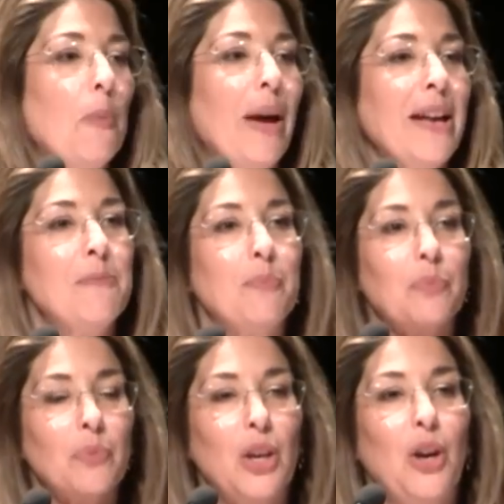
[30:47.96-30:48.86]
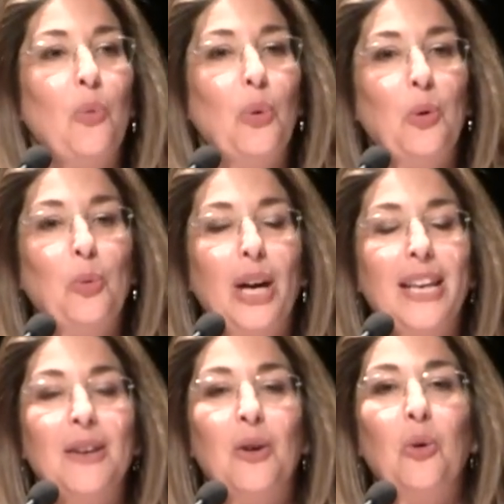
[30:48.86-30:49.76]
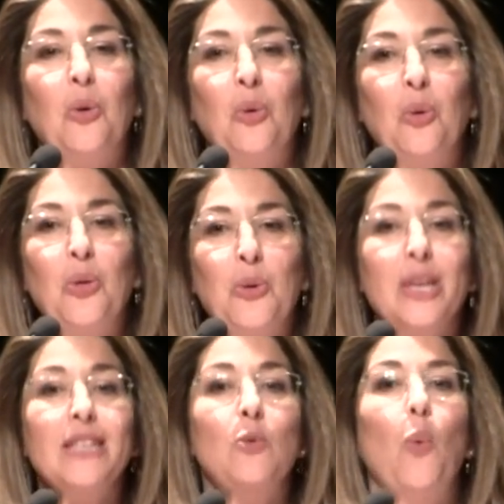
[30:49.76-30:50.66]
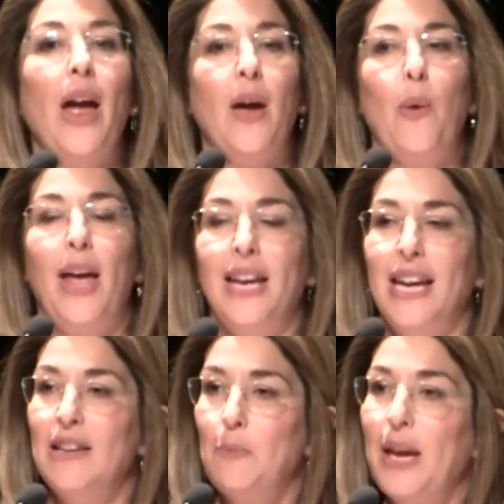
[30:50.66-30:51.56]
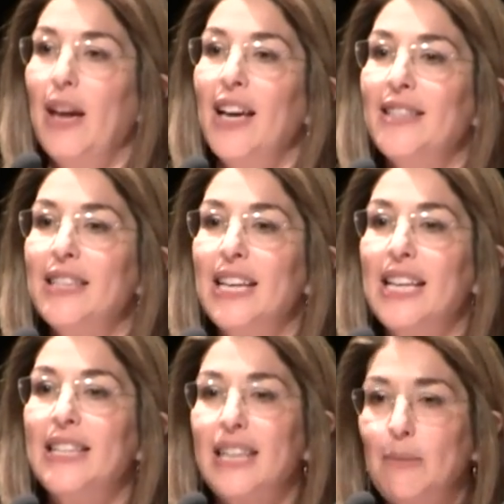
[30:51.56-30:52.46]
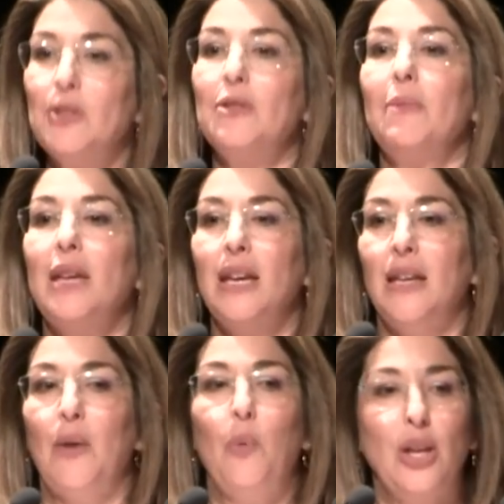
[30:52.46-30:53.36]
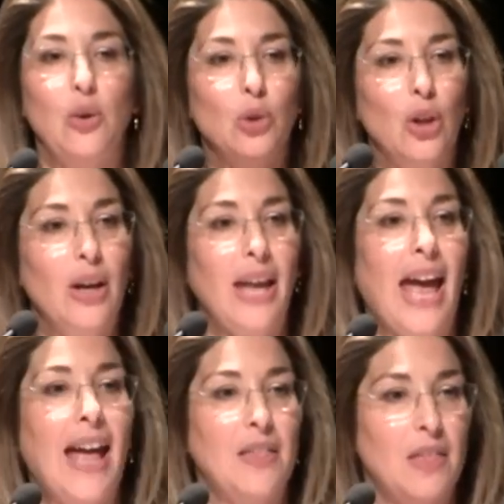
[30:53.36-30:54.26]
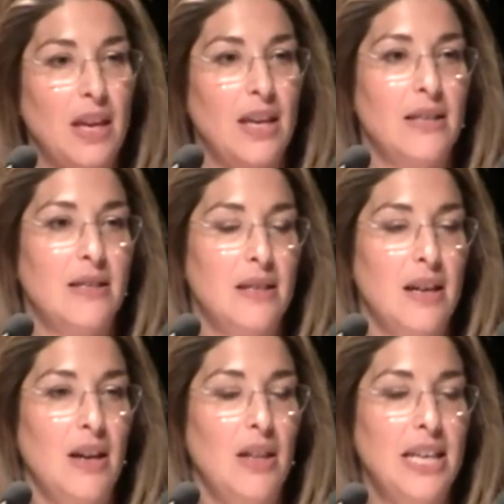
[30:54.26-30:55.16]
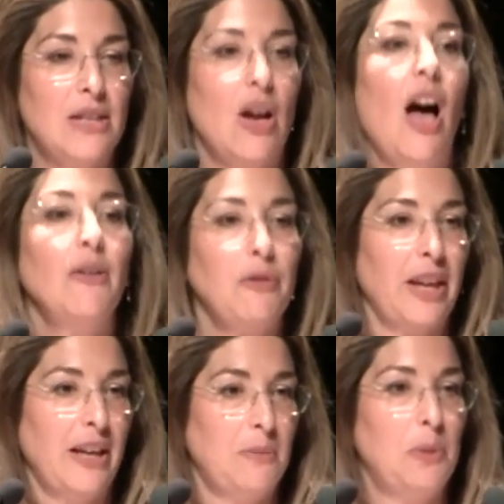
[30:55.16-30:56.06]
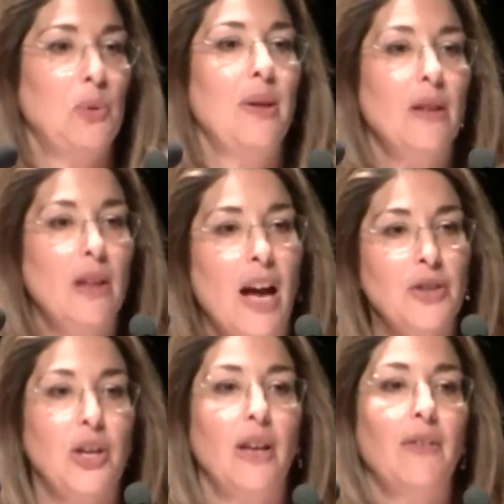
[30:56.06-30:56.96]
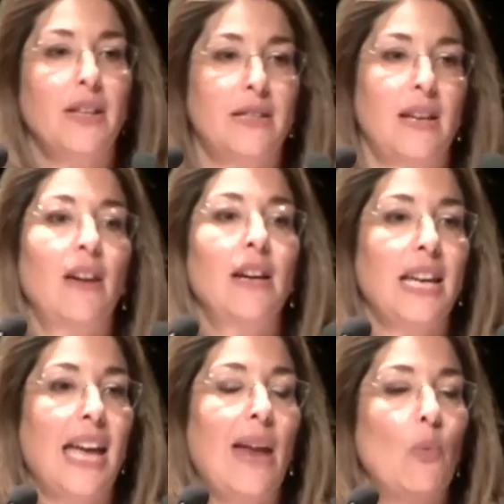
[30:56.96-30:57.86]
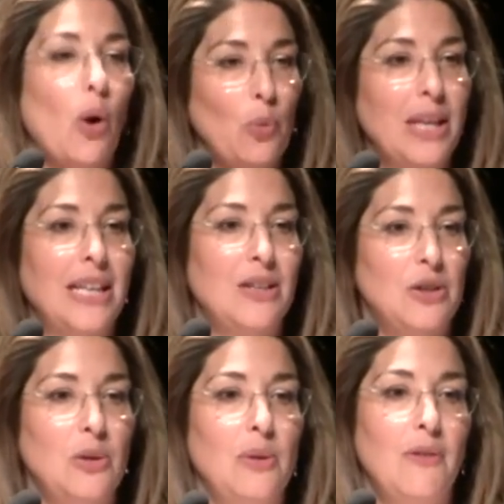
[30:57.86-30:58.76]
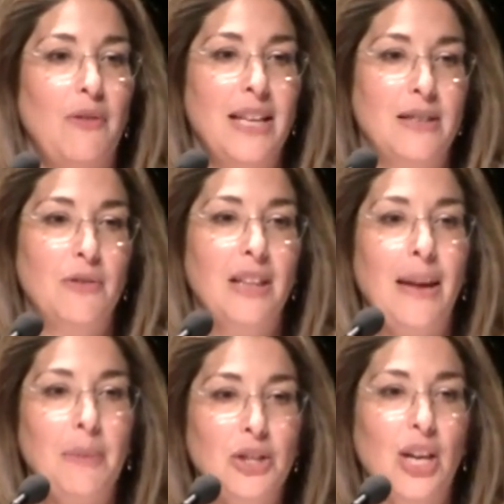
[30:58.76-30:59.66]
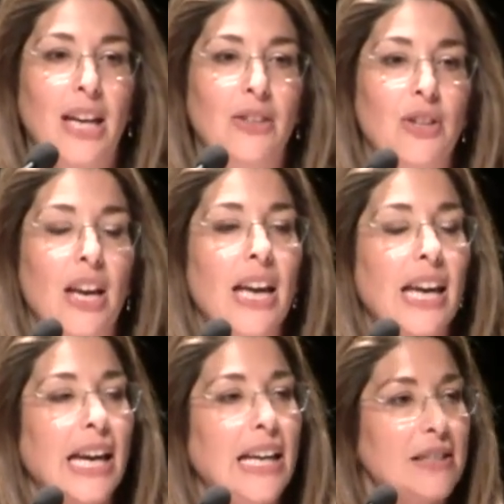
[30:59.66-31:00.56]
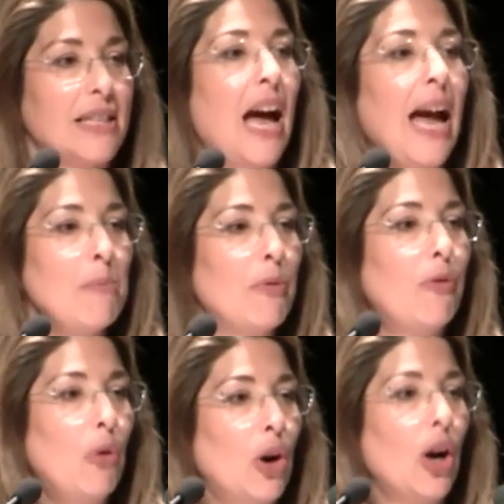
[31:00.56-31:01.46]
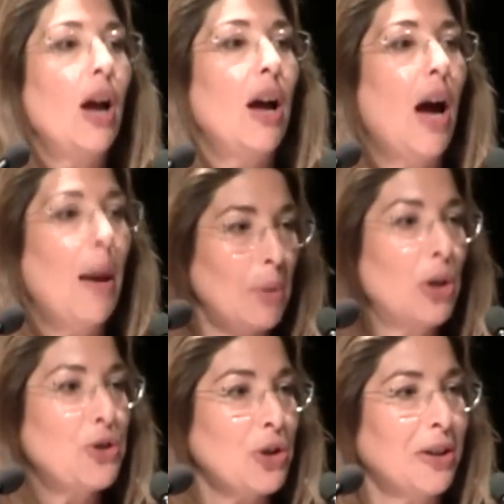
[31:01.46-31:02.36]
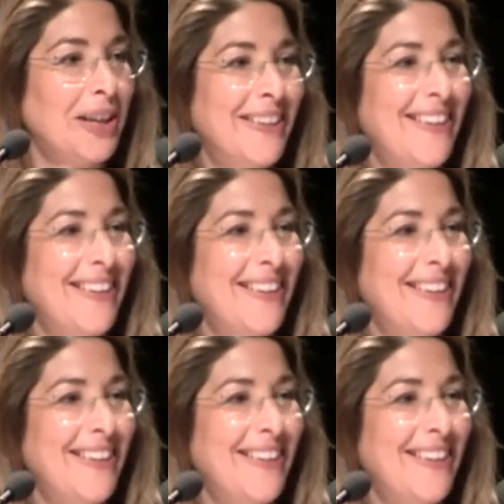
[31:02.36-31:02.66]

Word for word: But you know, the reason why I went is because it seems to me that when you look at these conflicts between the logic of austerity and what we need to do in the face of climate change, it's time for a merger,